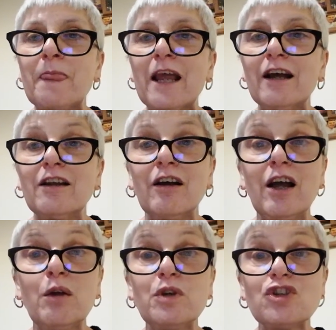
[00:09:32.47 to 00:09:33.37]
and
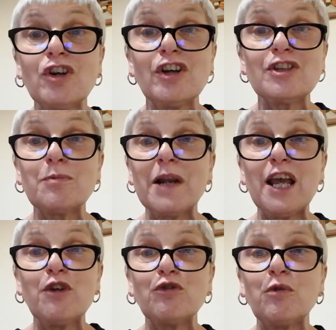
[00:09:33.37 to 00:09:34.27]
I wish her to
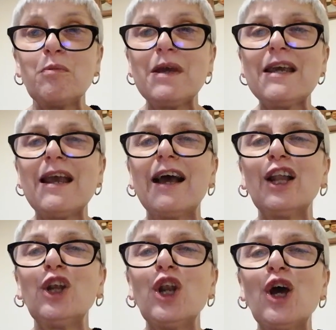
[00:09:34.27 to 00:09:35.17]
play for me
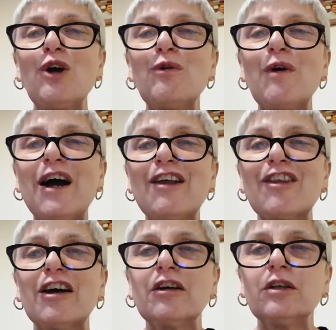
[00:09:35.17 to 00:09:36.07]
and no other.